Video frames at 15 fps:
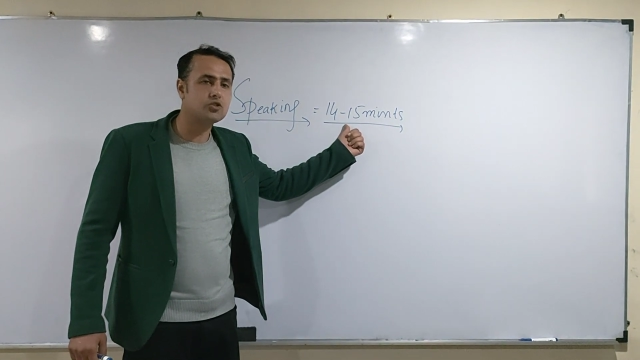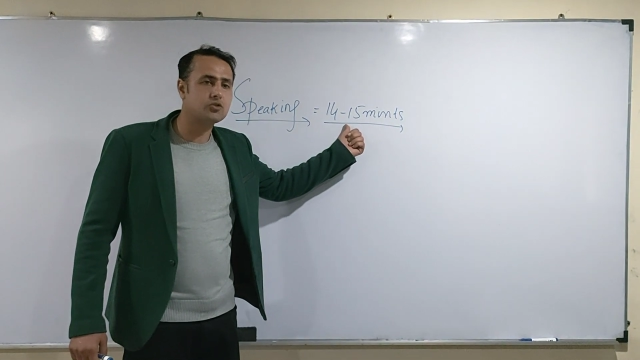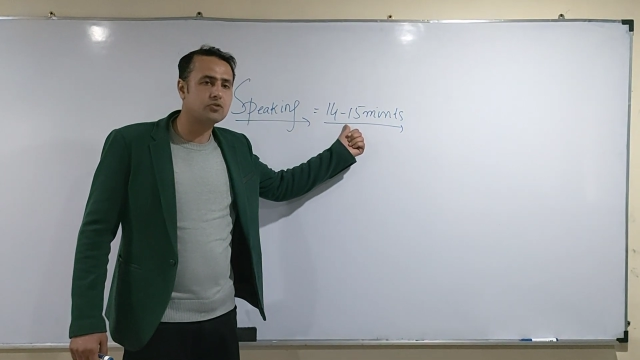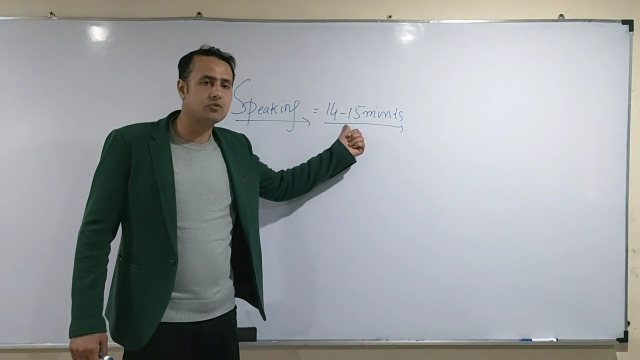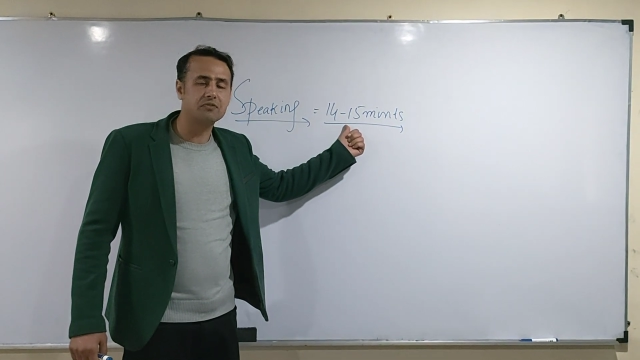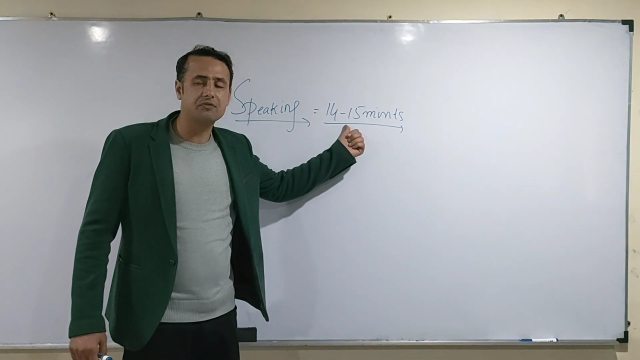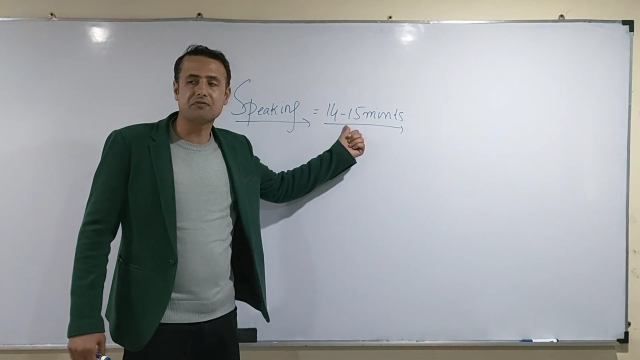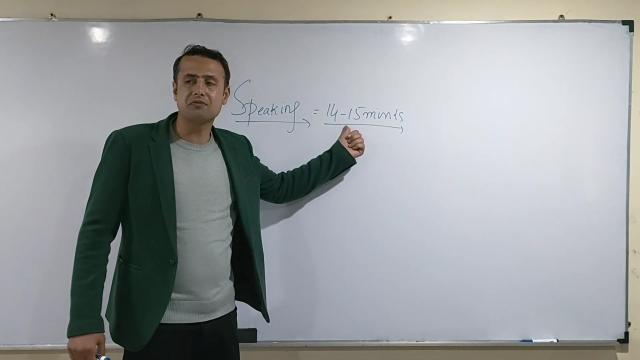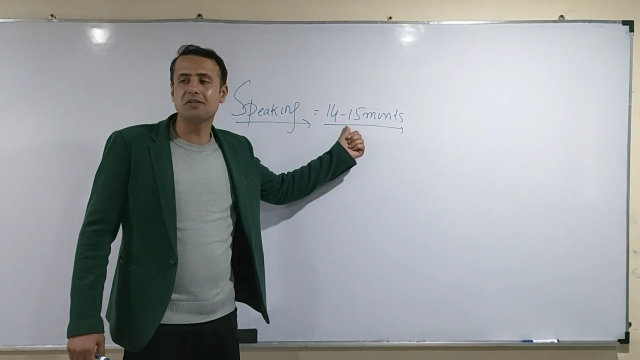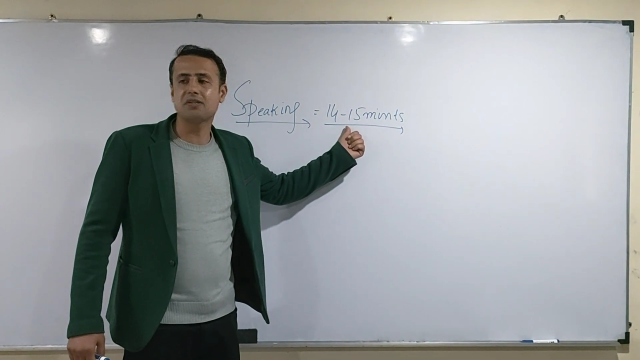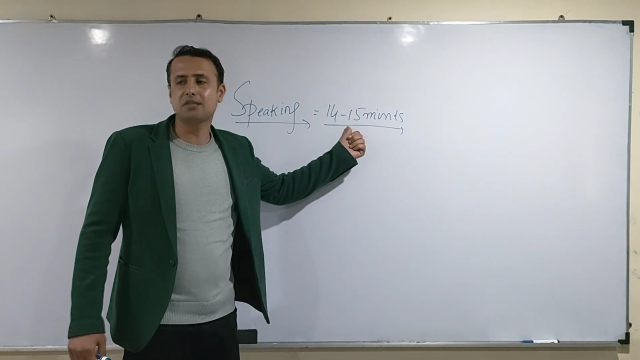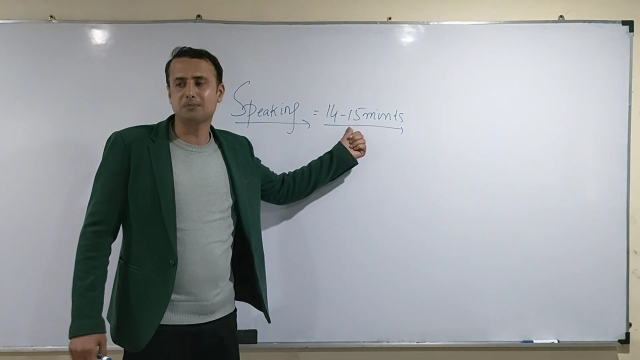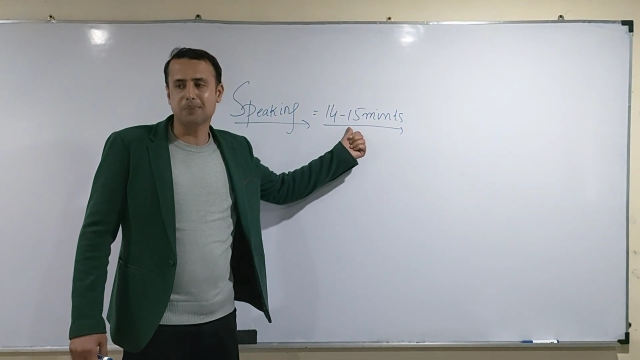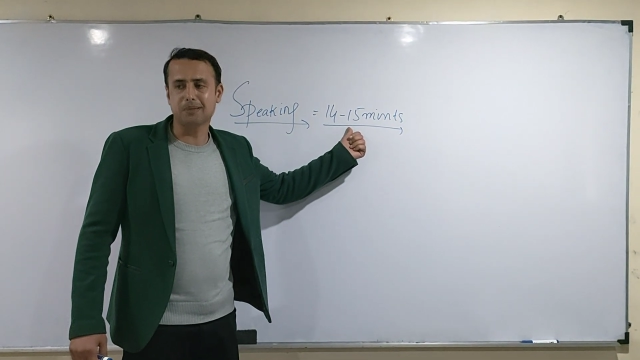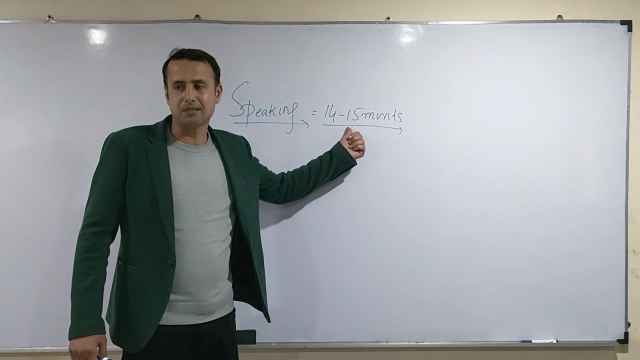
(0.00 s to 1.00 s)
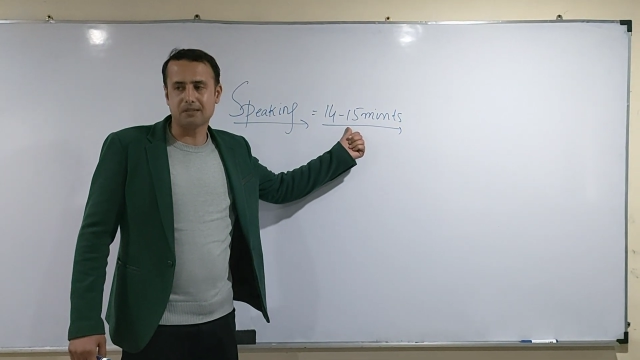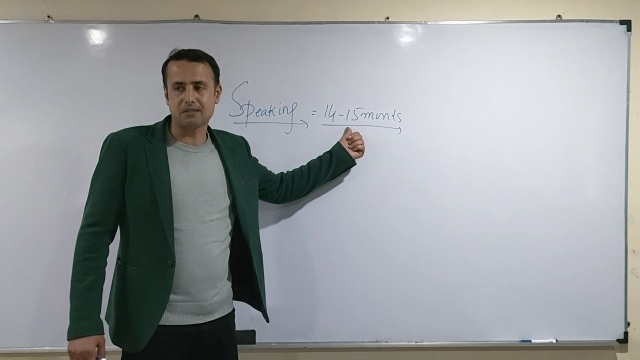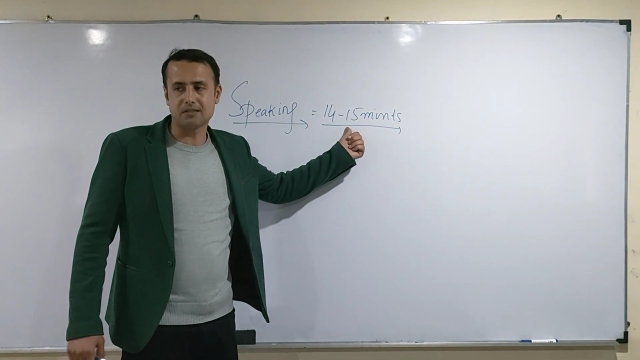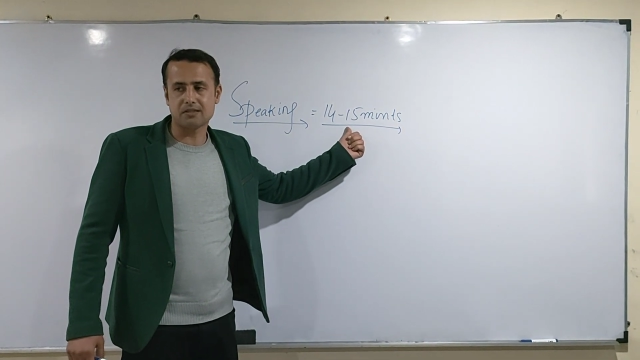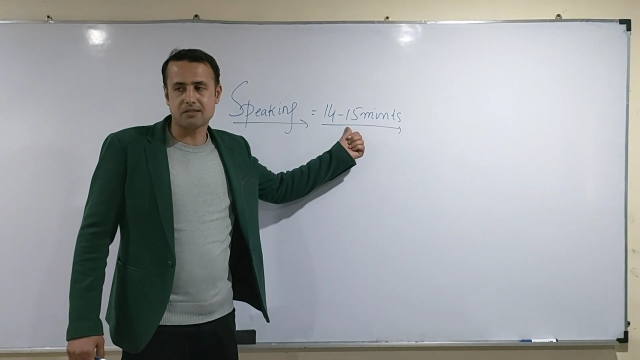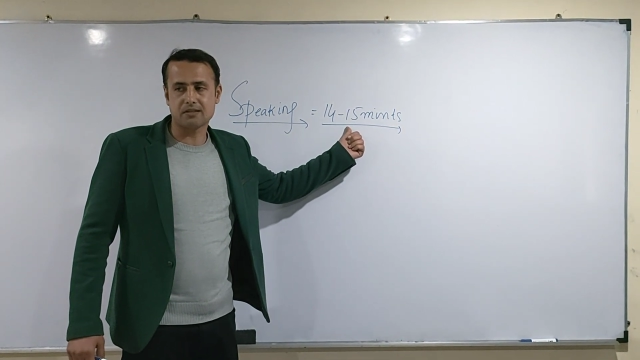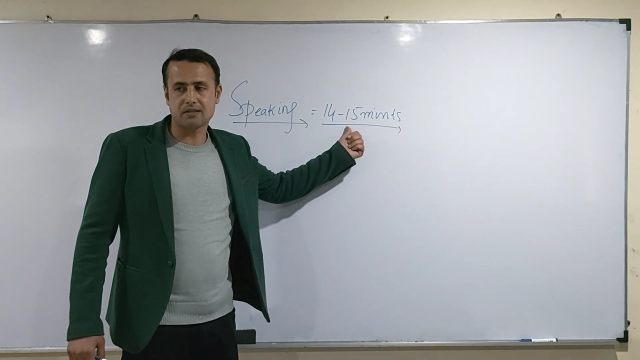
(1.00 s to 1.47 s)
to 15
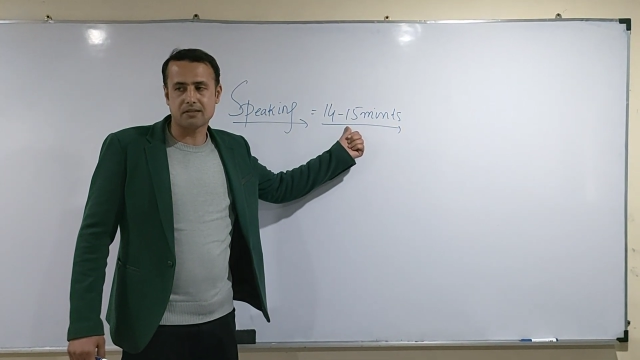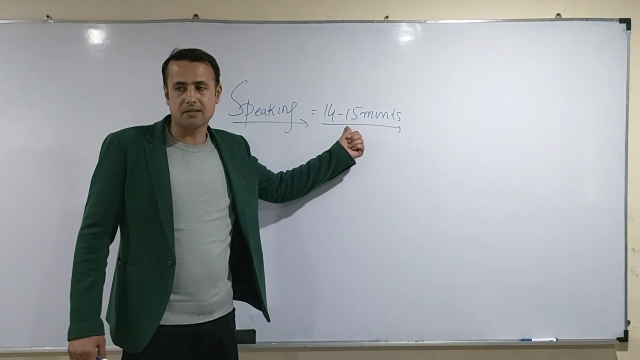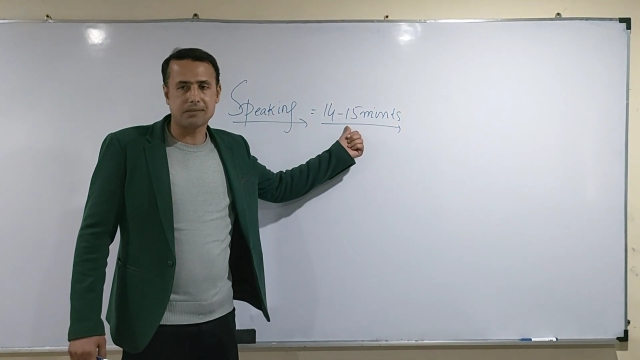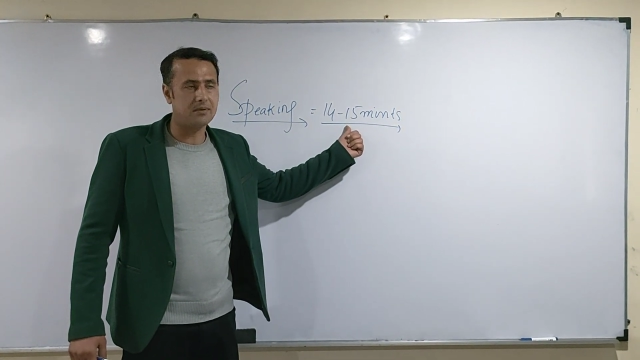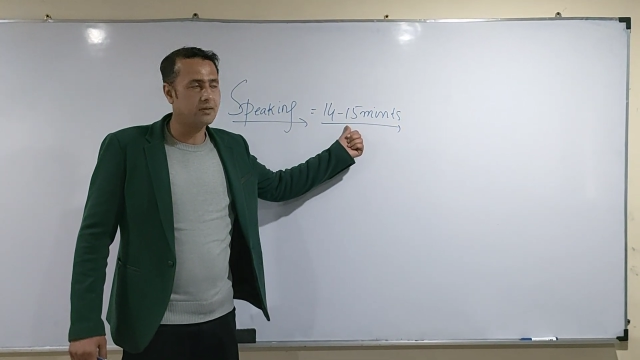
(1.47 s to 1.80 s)
minutes time.